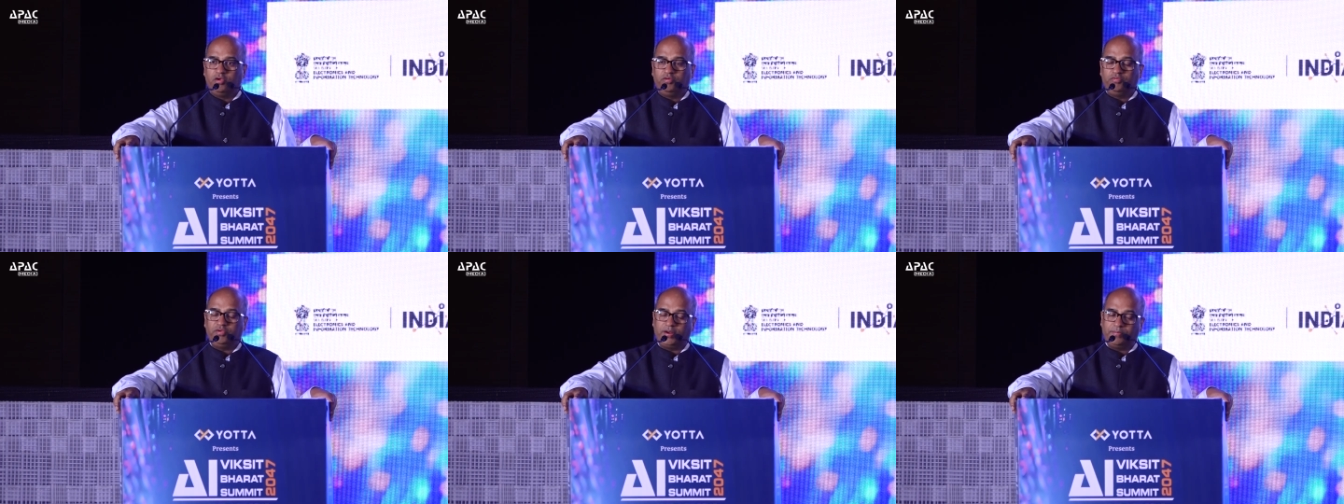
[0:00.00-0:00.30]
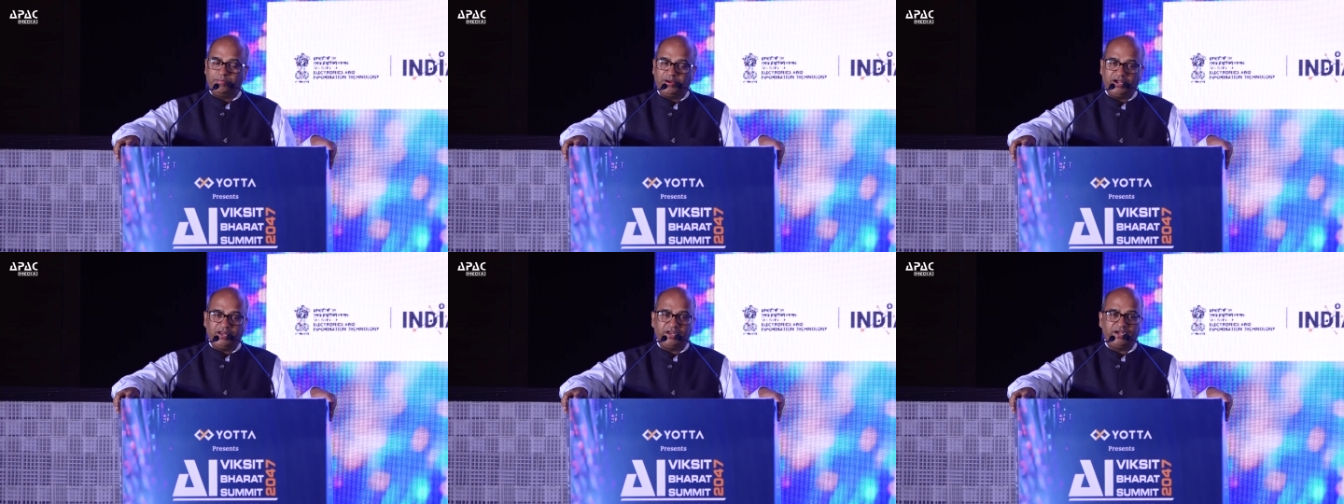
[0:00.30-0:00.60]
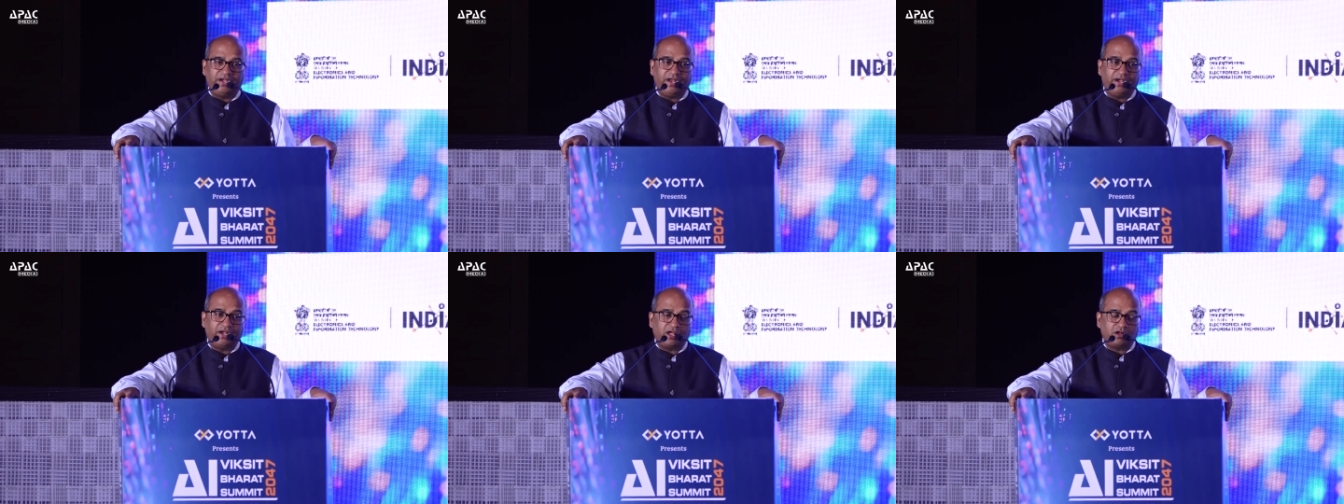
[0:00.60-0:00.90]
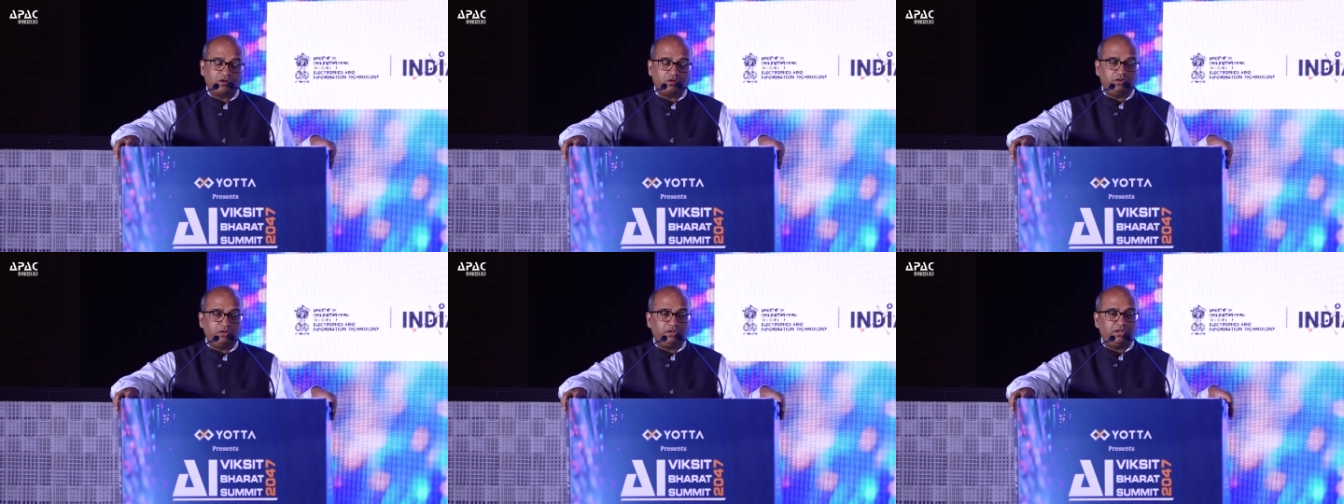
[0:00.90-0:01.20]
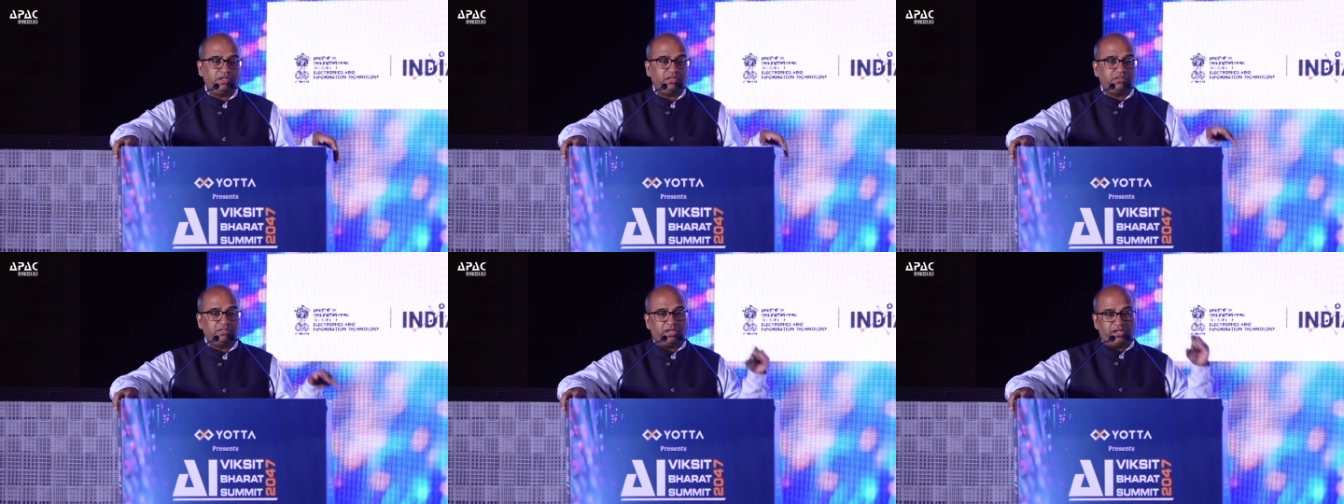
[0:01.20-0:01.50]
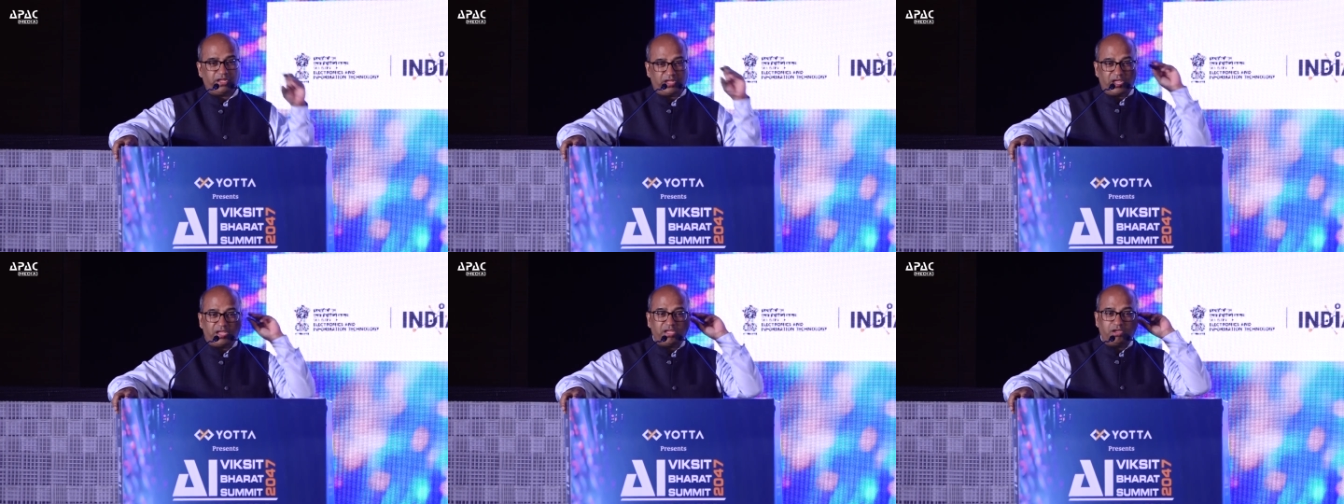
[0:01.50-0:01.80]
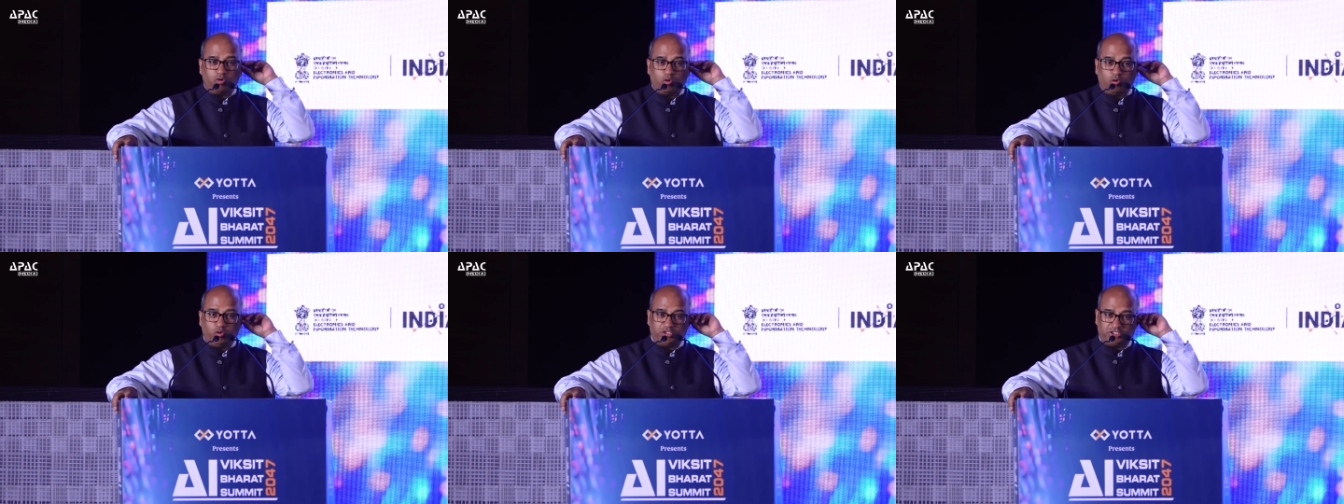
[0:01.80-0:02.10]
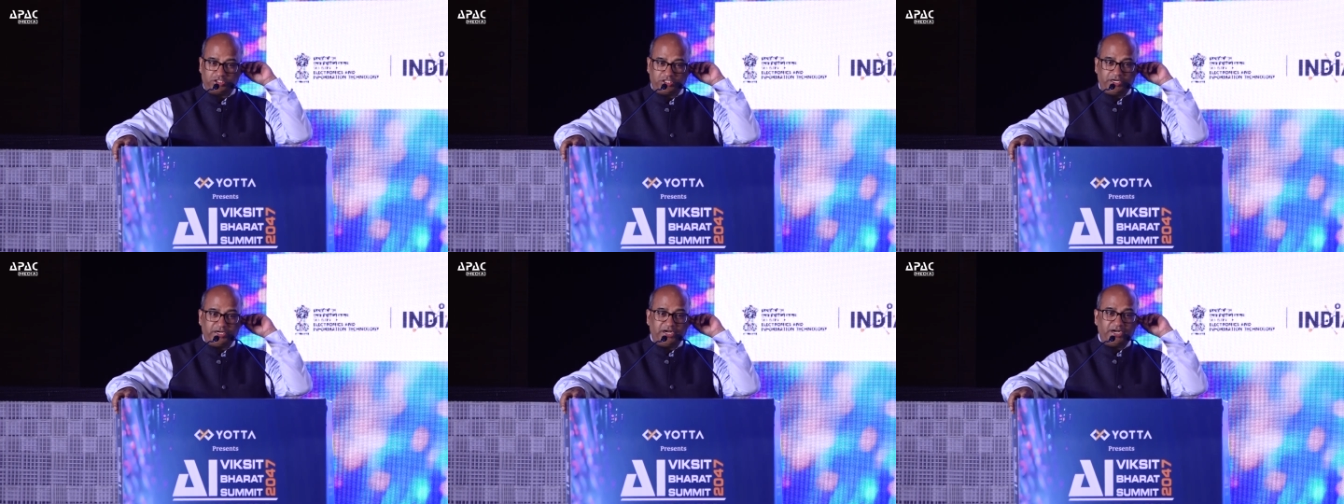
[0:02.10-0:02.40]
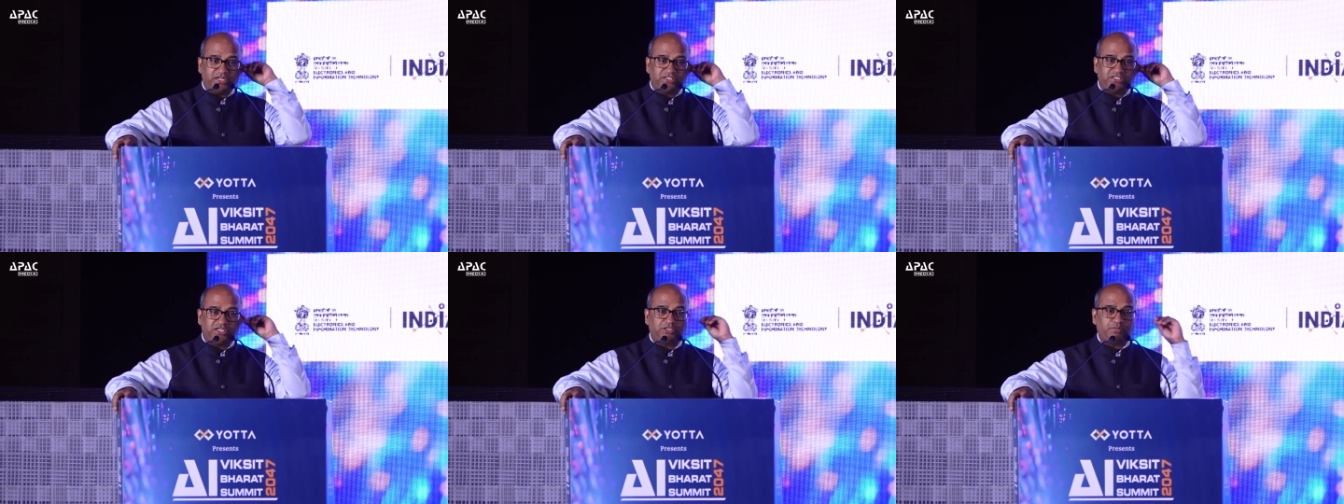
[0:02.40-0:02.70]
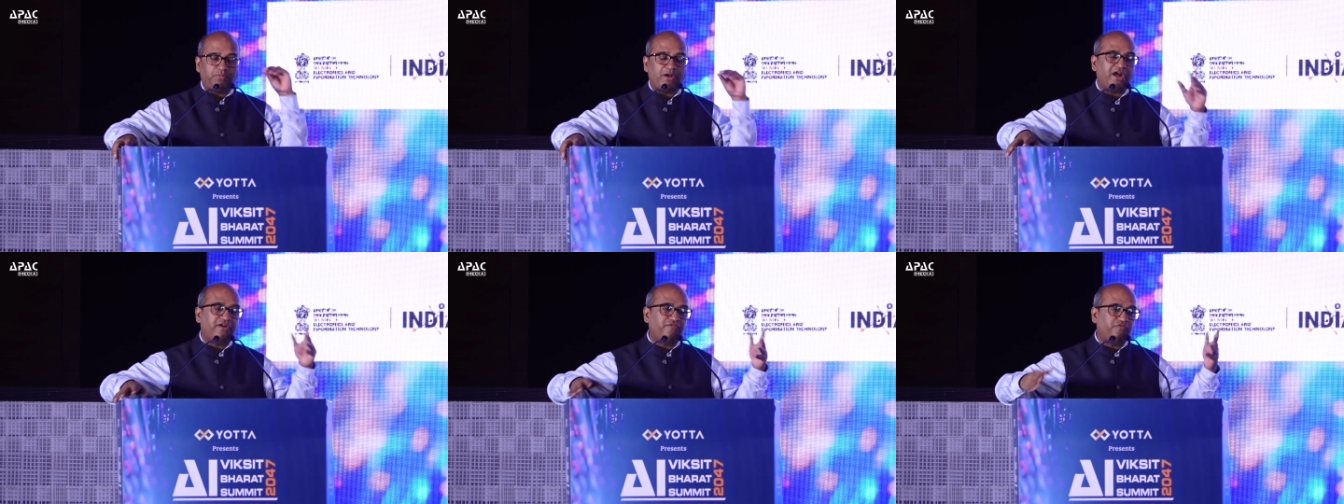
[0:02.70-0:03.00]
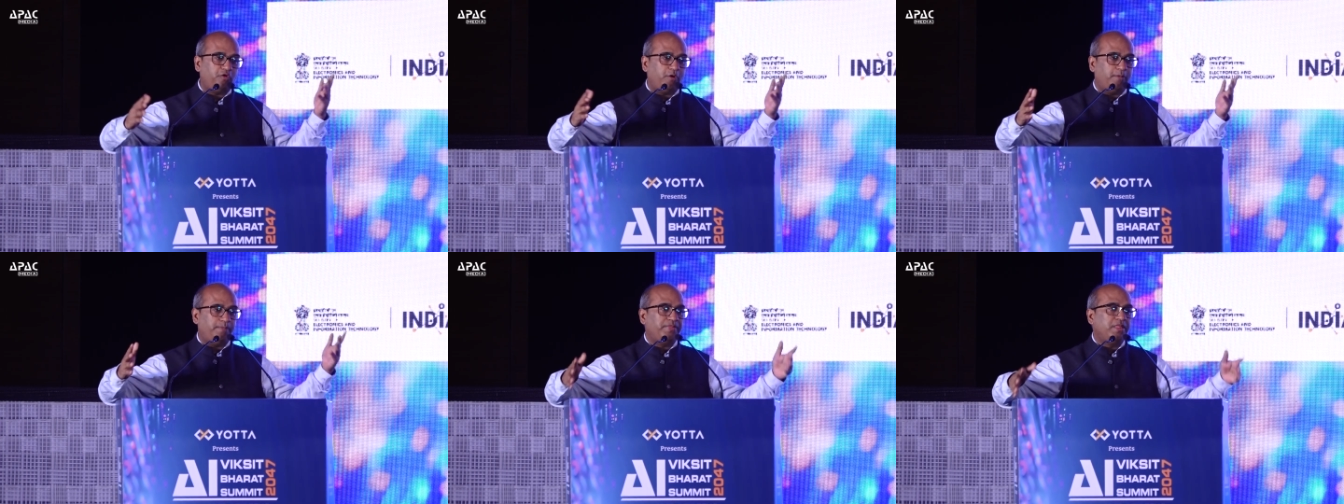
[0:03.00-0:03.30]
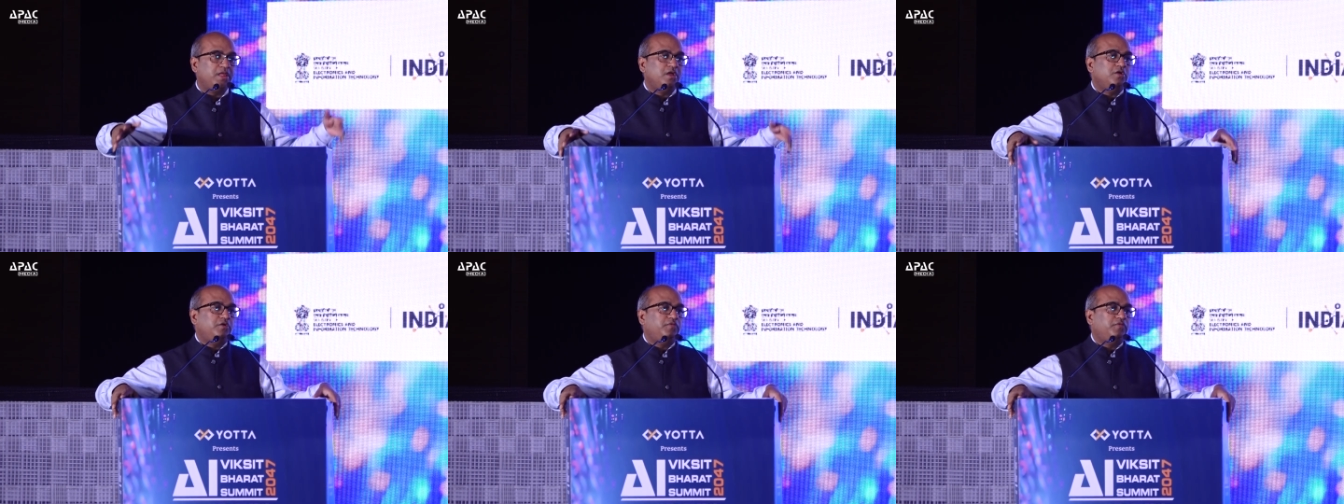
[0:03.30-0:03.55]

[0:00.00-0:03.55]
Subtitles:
we are building data, the AI coach, the data sets platform,